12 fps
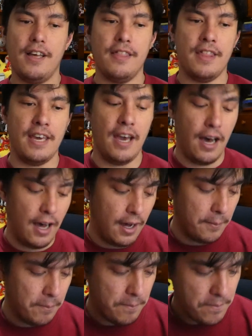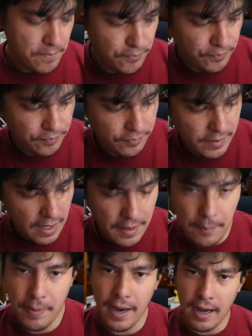the
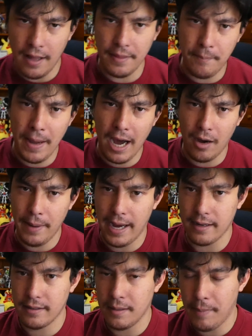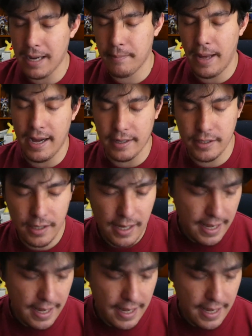power pack, the backpack.